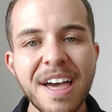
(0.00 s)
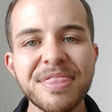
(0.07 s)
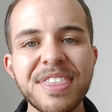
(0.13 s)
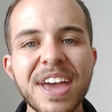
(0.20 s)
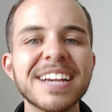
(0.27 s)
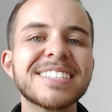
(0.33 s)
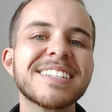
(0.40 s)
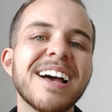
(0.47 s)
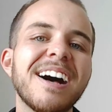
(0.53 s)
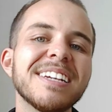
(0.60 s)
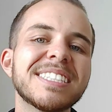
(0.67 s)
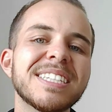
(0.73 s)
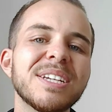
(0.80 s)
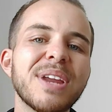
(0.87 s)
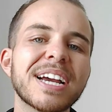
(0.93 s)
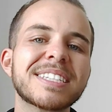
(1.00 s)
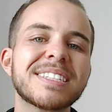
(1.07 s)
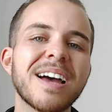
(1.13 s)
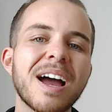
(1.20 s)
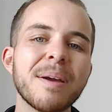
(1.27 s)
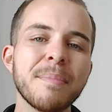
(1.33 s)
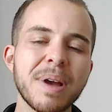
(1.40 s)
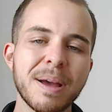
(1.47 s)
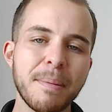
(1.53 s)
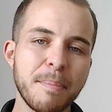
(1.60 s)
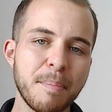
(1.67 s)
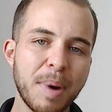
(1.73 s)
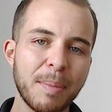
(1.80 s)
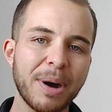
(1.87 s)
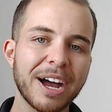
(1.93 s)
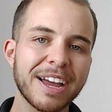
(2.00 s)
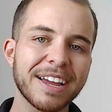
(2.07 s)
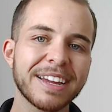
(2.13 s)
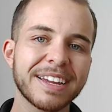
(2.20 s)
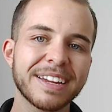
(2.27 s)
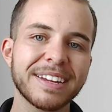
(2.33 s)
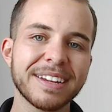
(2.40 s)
Thanks, I'll see you next time. Bye-bye.